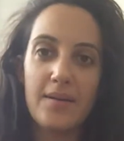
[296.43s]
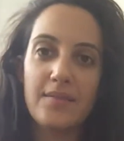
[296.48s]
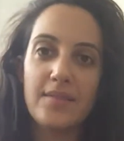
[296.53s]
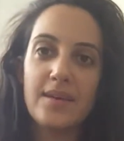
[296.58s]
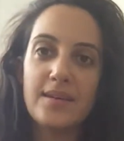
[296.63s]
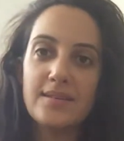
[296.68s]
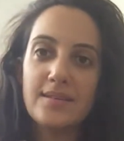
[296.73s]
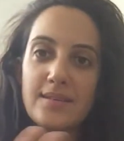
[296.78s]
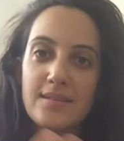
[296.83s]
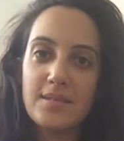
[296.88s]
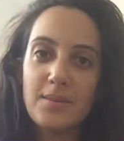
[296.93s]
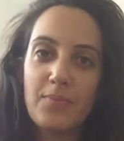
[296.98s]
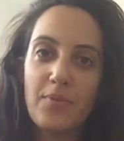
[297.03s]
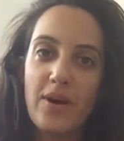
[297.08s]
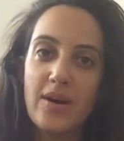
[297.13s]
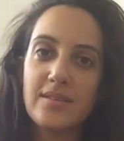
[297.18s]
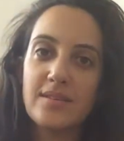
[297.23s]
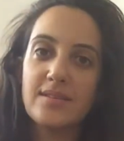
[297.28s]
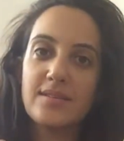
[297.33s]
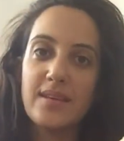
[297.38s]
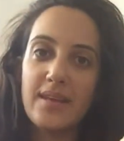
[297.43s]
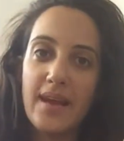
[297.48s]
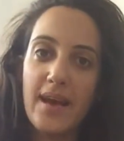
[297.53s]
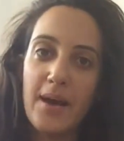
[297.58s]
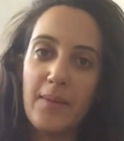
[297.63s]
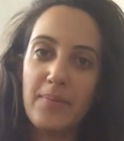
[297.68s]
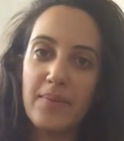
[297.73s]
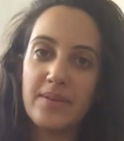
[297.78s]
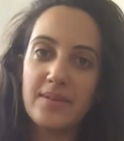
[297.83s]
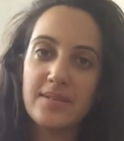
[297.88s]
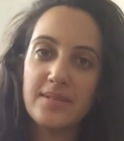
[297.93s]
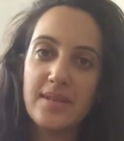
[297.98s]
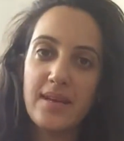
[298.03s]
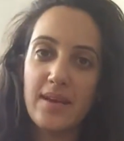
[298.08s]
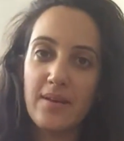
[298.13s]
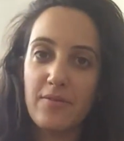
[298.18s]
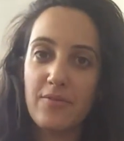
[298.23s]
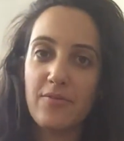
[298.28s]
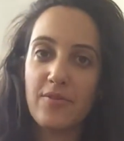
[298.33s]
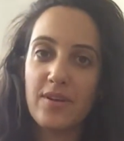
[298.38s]
This is the process that happens
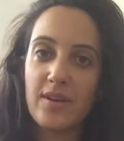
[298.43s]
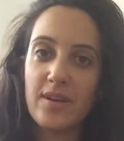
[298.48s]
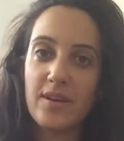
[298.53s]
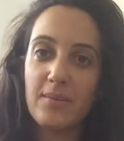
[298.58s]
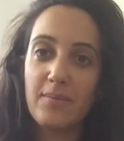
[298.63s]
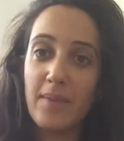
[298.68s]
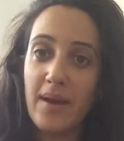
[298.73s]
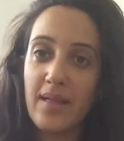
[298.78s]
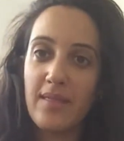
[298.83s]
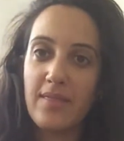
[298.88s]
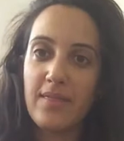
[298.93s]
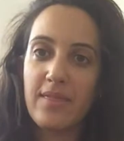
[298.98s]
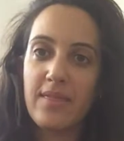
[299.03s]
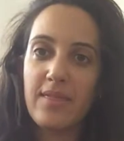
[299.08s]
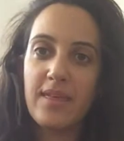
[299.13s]
every month.